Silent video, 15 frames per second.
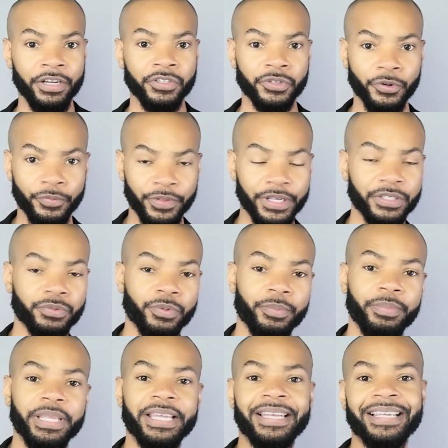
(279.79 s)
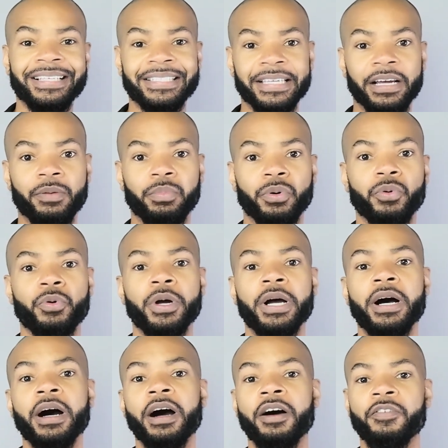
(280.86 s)
So this would be an example
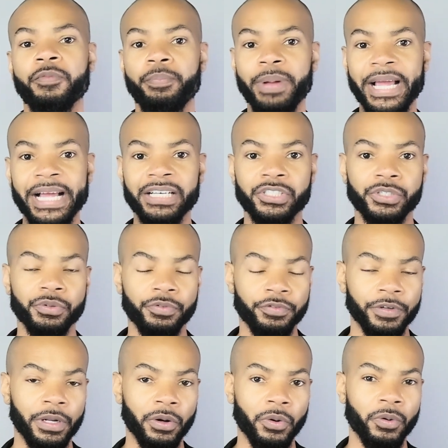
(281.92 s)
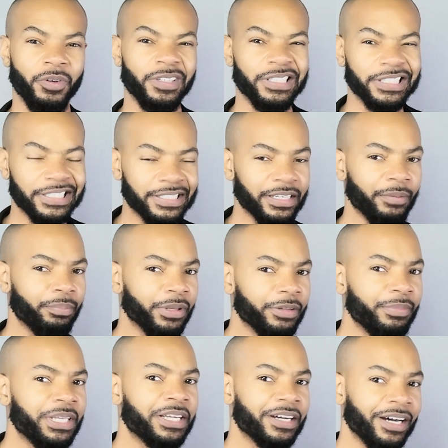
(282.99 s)
of batch flow simply
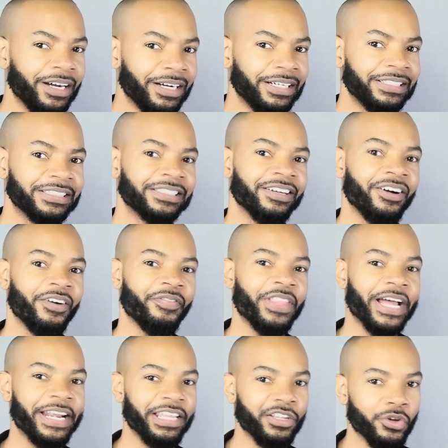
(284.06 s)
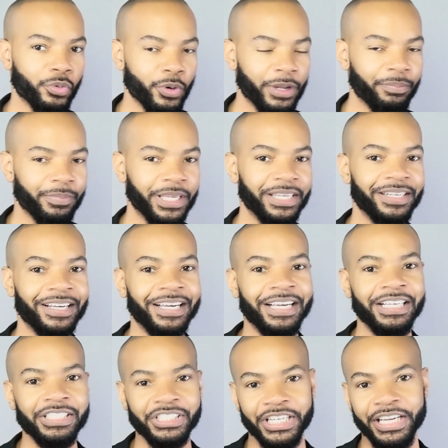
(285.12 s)
because of that equipment
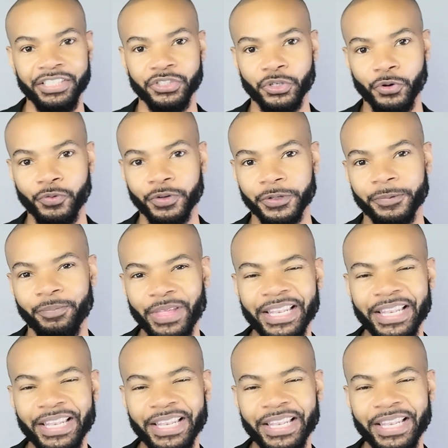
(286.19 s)
changeover.